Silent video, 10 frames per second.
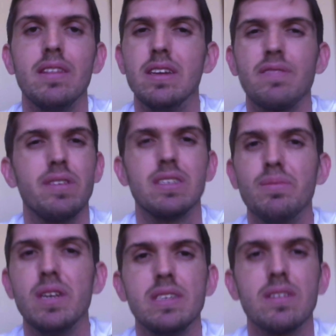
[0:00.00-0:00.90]
that it's for
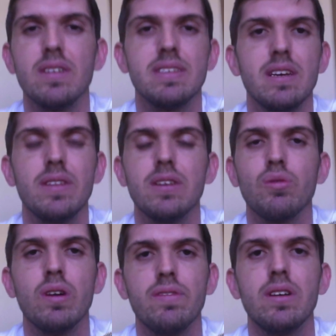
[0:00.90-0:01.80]
some reason going to sell the
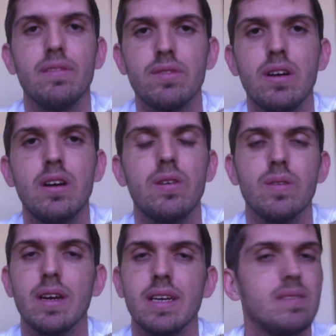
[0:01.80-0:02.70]
equivalent of raw or
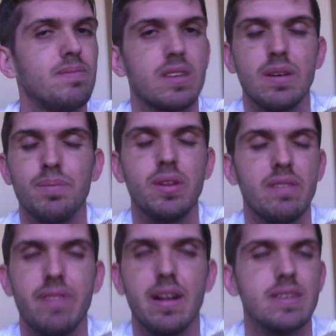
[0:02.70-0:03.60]
less. Complete
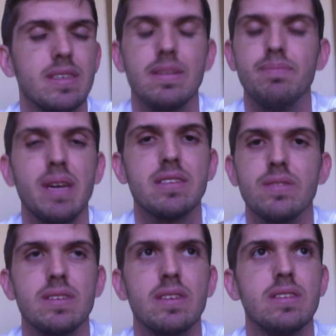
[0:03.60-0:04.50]
fallacy. Makes no
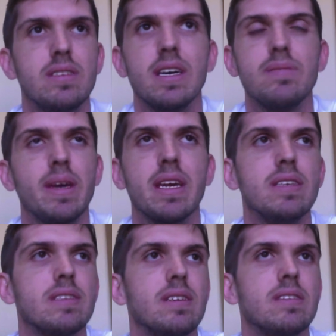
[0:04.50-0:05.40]
sense. Doesn't make
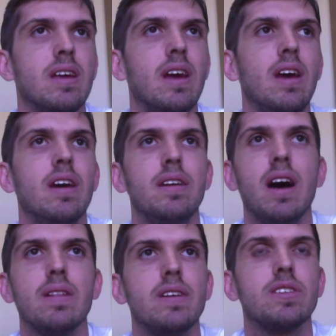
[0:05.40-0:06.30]
any sense.
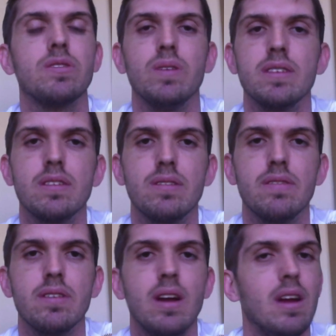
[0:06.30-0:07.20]
Not logical
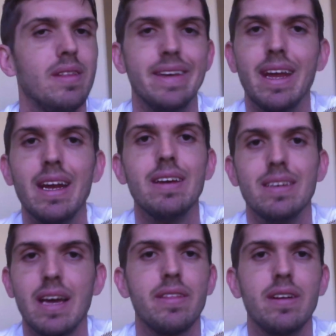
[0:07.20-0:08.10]
whatsoever. The data
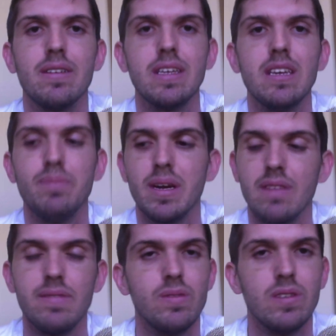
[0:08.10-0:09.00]
is out there on eBay.
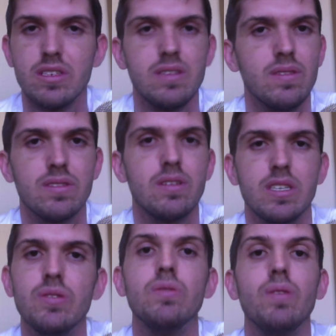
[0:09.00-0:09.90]
If you would just do the
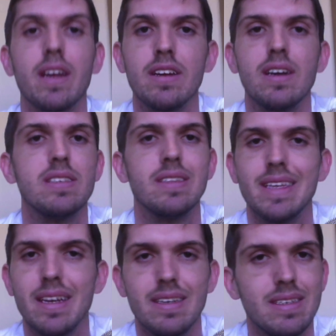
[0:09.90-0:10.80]
search, you would recognize that
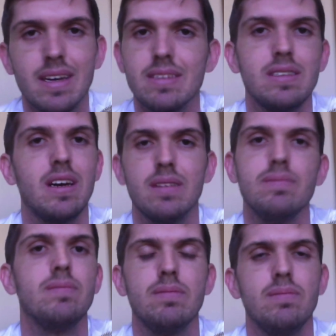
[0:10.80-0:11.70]

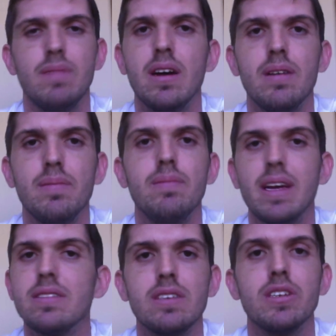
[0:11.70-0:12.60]

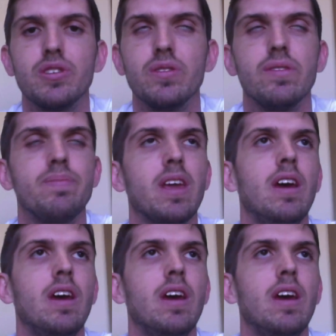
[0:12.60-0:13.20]
that is not truthful.